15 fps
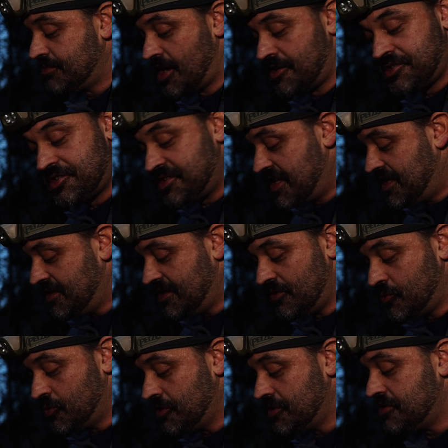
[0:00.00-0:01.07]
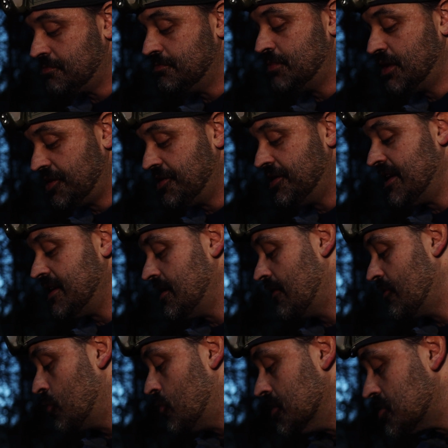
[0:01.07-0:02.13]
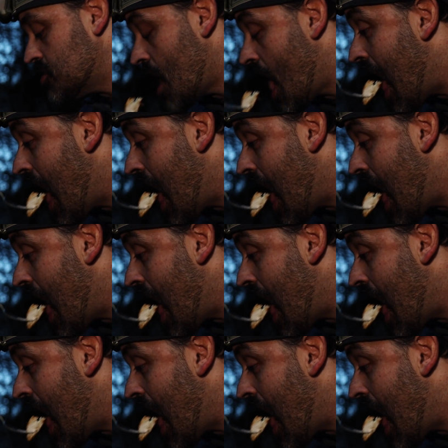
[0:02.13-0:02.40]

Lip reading: Not just eating in the woods, but good eating in the woods.